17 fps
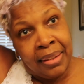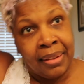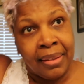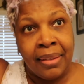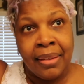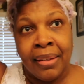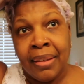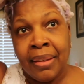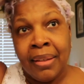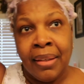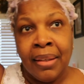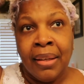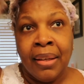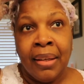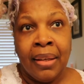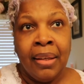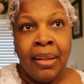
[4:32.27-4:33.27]

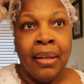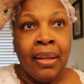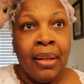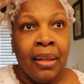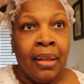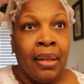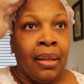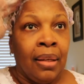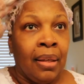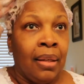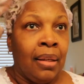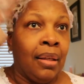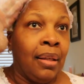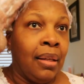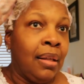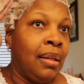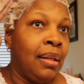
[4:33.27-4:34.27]

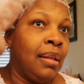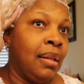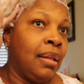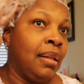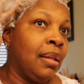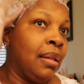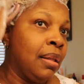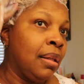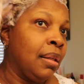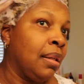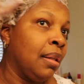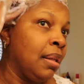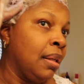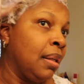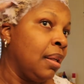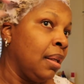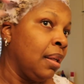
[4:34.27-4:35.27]

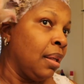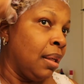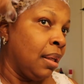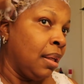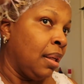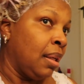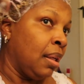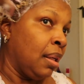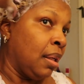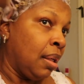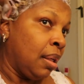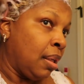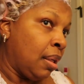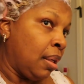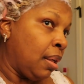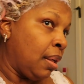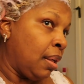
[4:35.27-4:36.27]
[no speech]